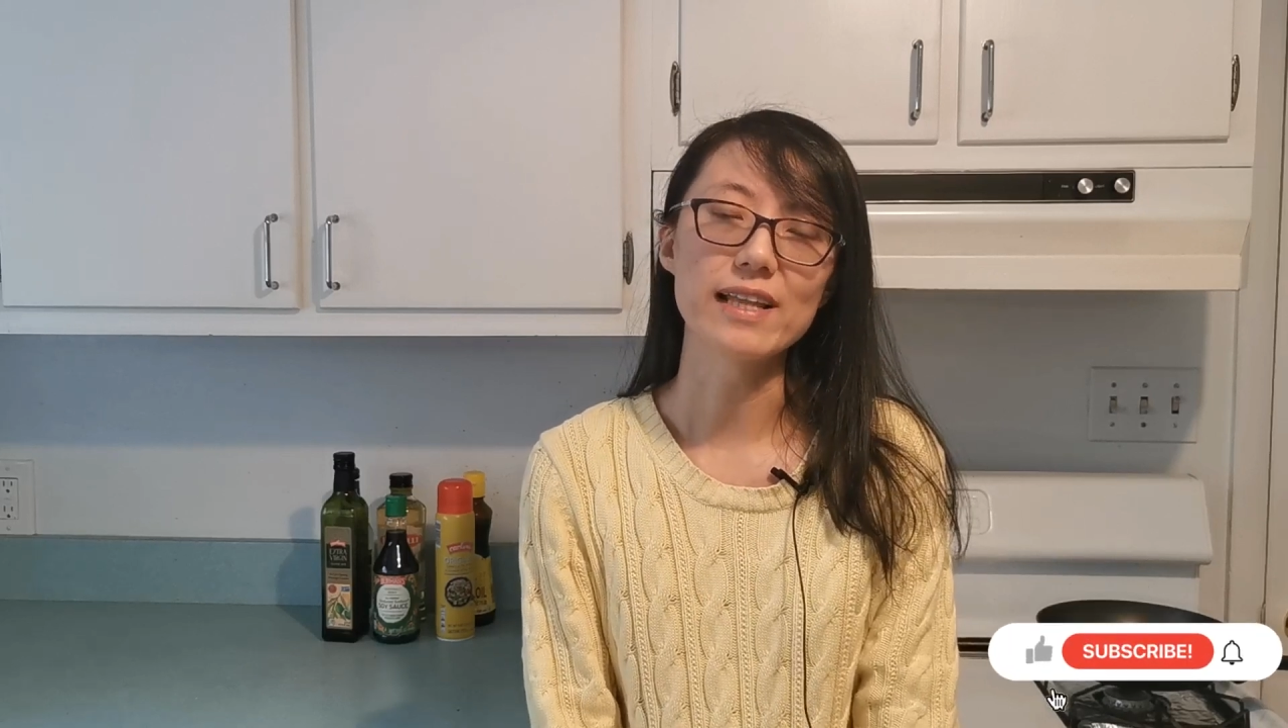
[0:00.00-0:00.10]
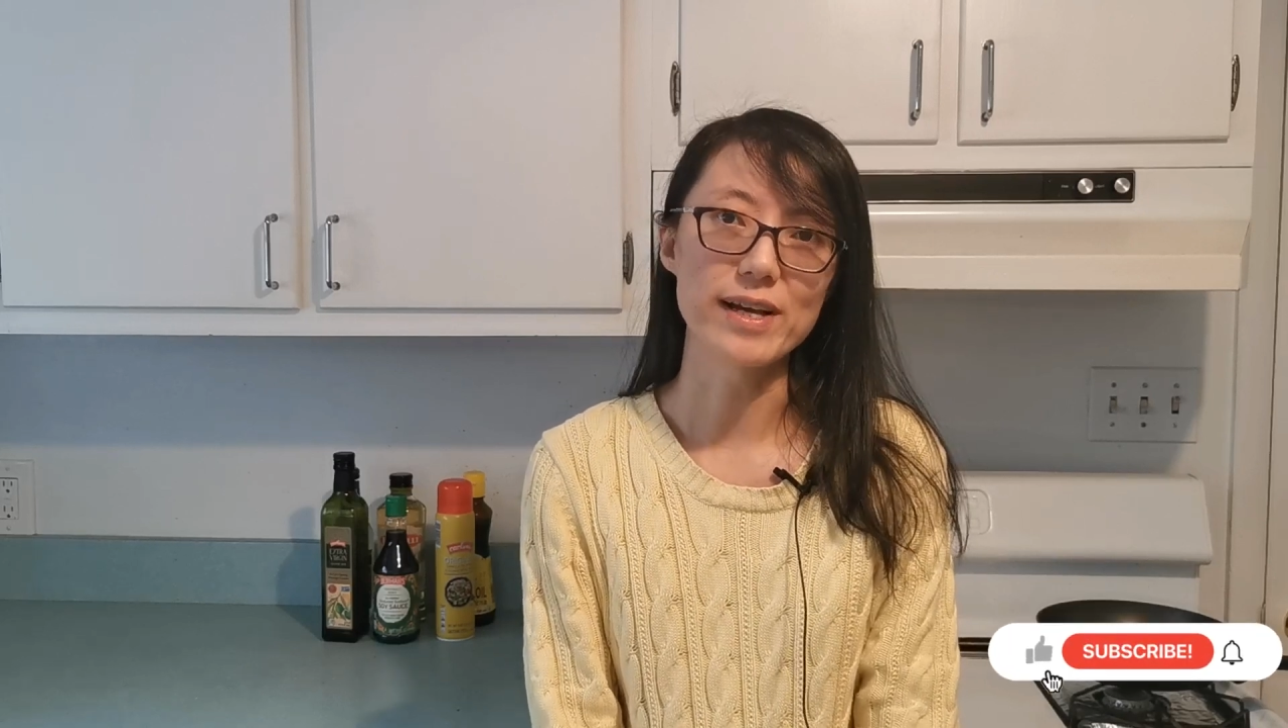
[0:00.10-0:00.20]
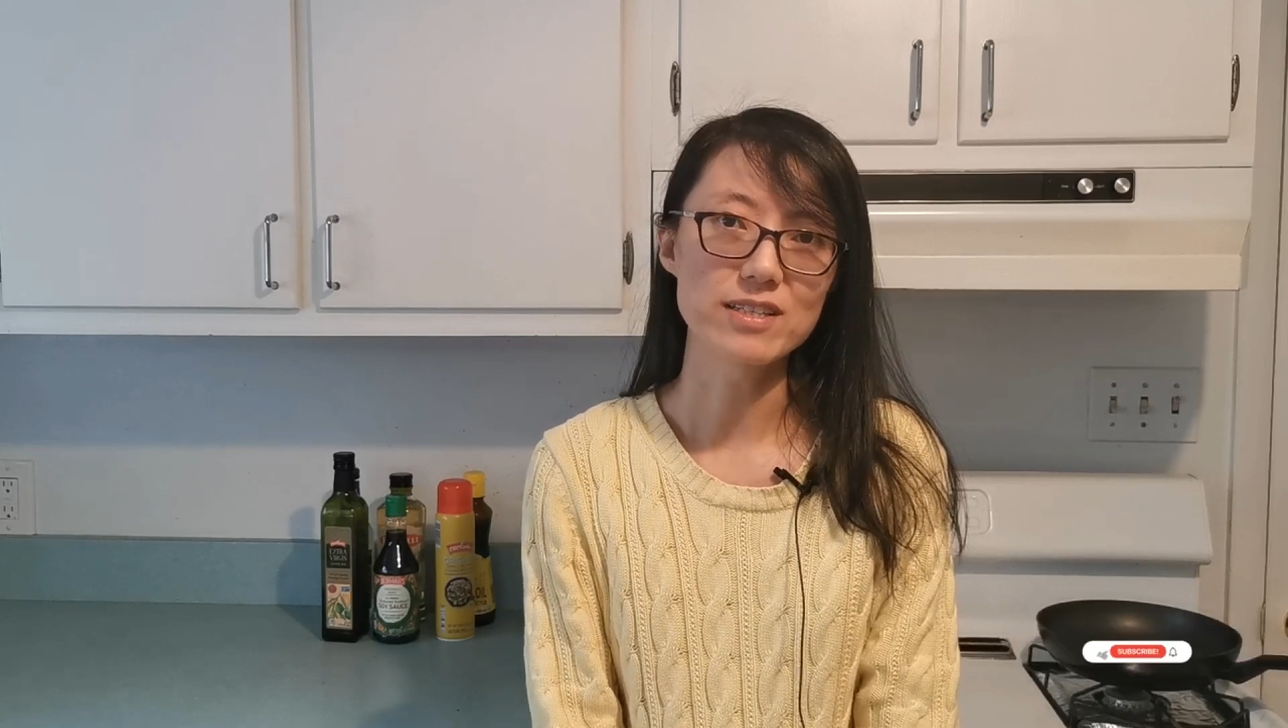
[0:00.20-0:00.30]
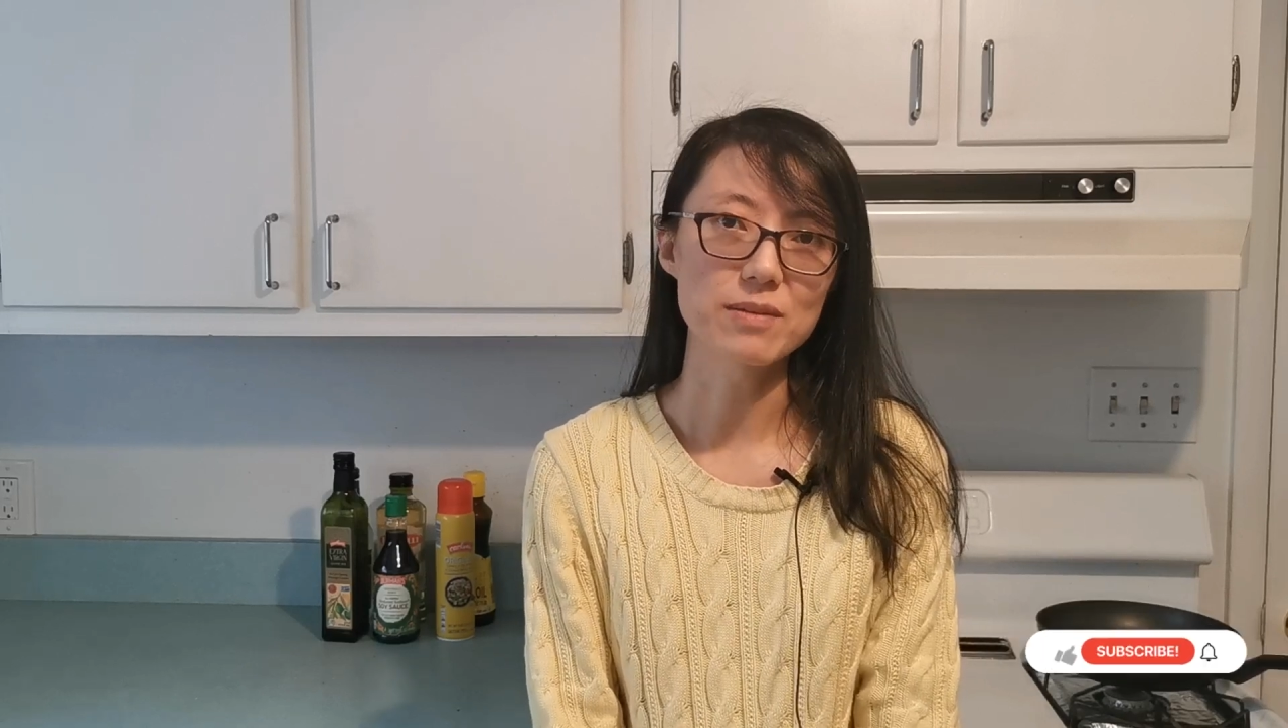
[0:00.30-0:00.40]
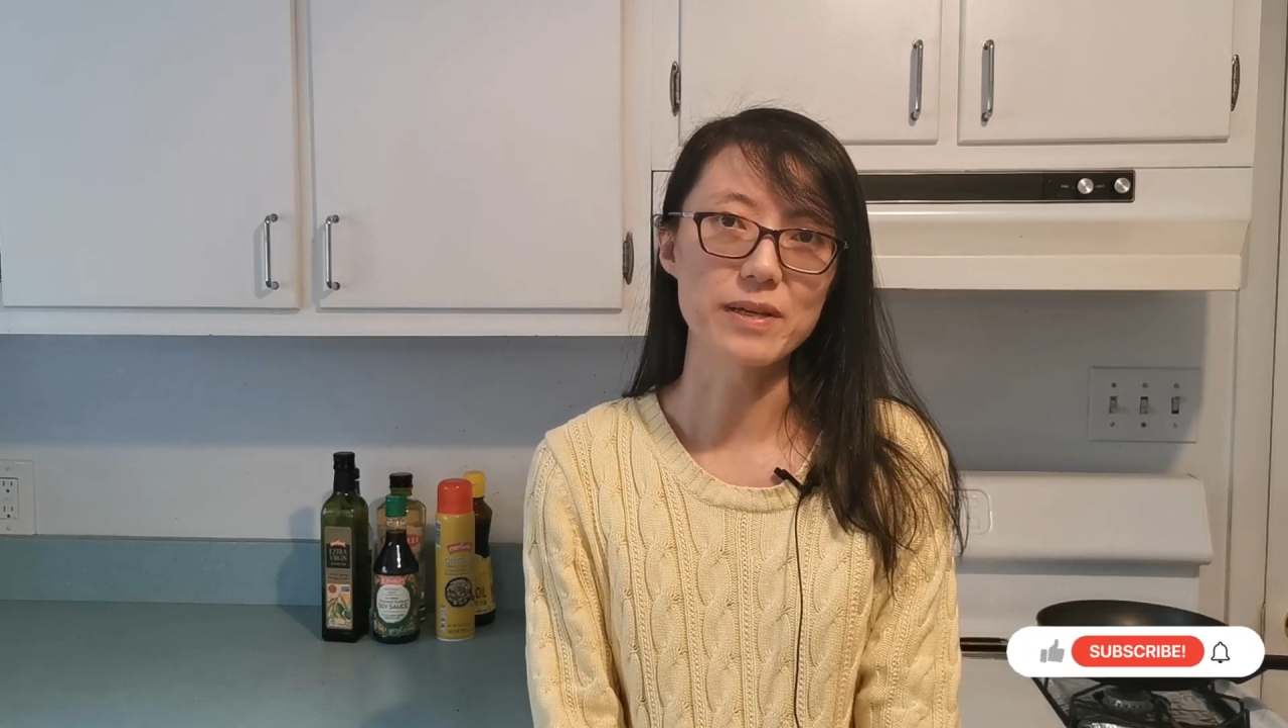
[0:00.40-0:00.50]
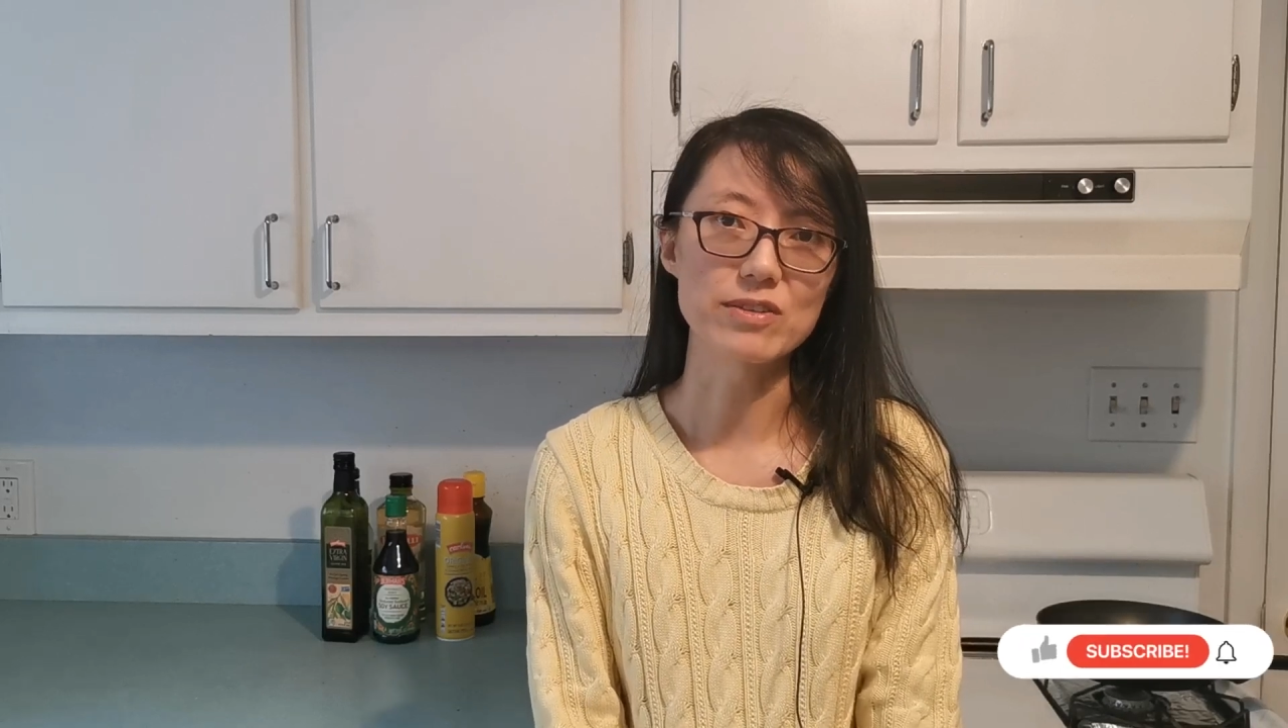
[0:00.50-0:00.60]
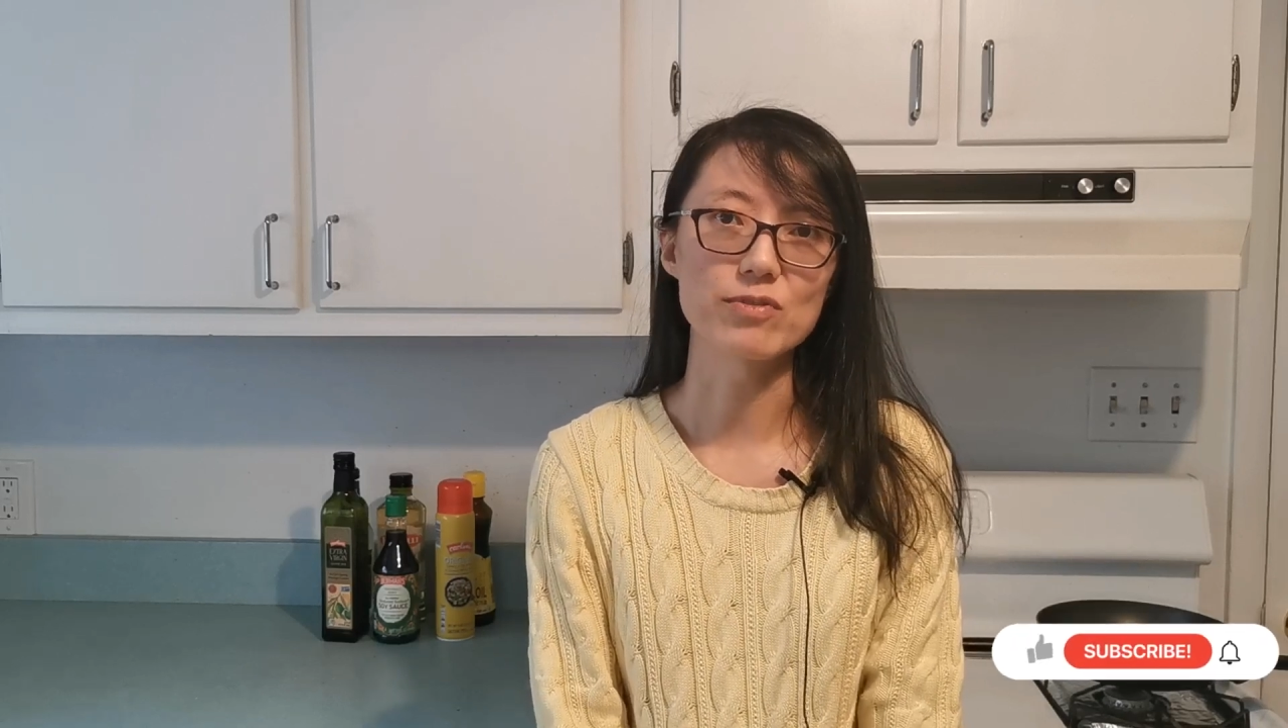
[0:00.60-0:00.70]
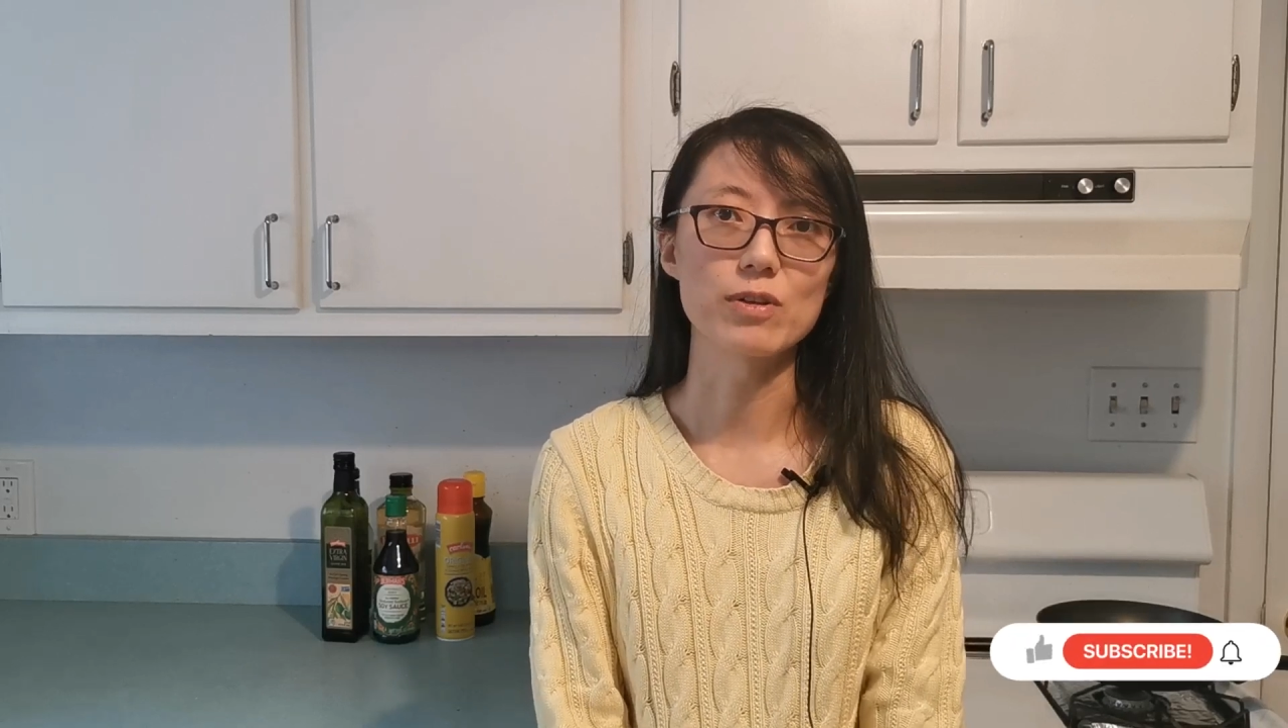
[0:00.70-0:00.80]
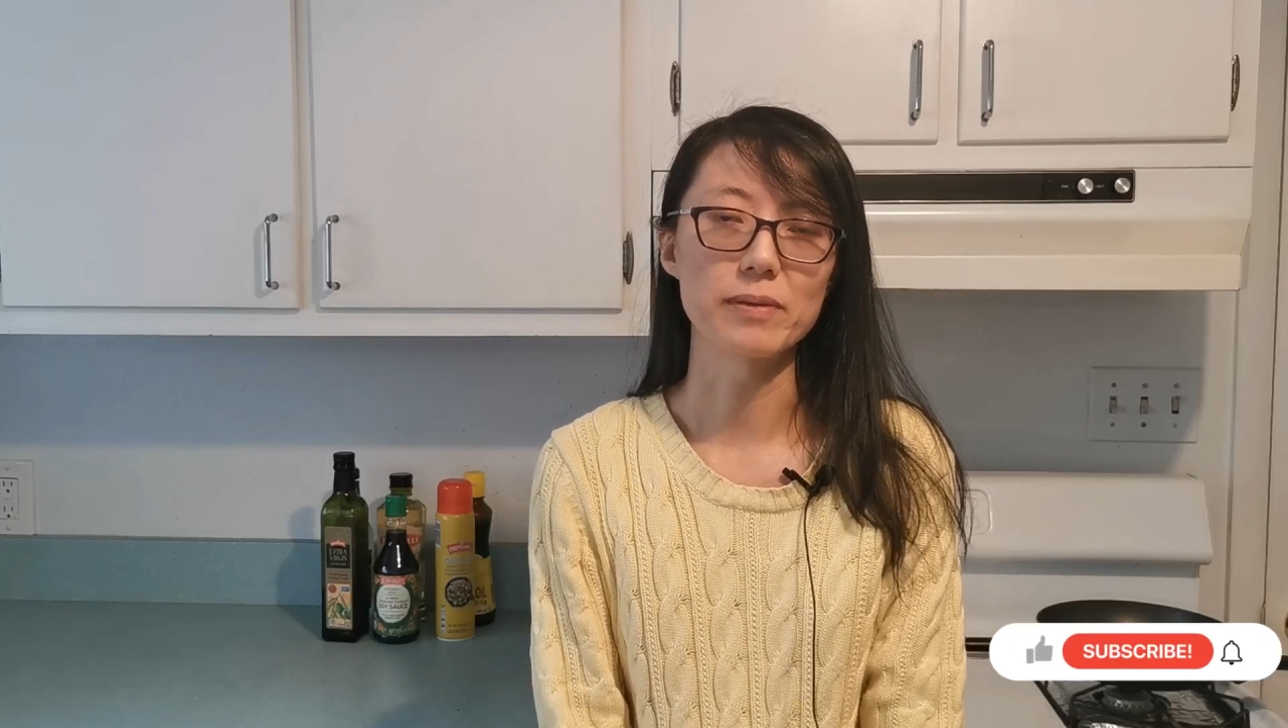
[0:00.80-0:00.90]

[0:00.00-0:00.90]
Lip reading: recipes for